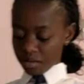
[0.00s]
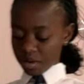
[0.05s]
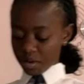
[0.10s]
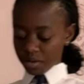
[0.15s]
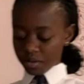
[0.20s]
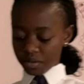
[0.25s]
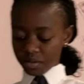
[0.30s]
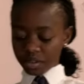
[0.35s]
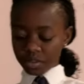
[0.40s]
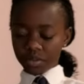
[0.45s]

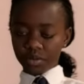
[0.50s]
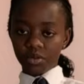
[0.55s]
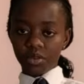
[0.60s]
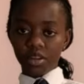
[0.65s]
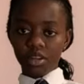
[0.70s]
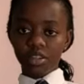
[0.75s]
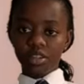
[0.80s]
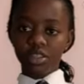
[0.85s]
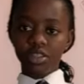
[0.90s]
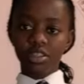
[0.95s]
my friend's
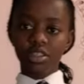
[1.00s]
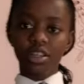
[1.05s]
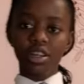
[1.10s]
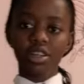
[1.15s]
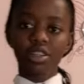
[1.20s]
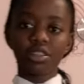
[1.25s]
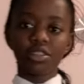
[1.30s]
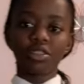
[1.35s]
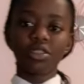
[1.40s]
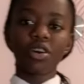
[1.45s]
watch that
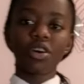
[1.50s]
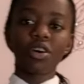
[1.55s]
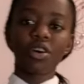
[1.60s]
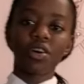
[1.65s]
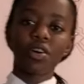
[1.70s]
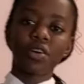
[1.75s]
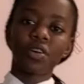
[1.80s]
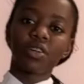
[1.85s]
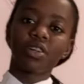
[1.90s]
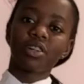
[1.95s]
I
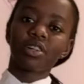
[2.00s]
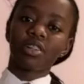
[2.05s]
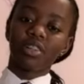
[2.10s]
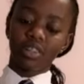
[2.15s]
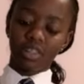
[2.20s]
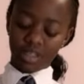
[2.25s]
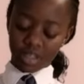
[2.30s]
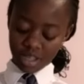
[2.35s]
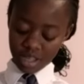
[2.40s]
stole,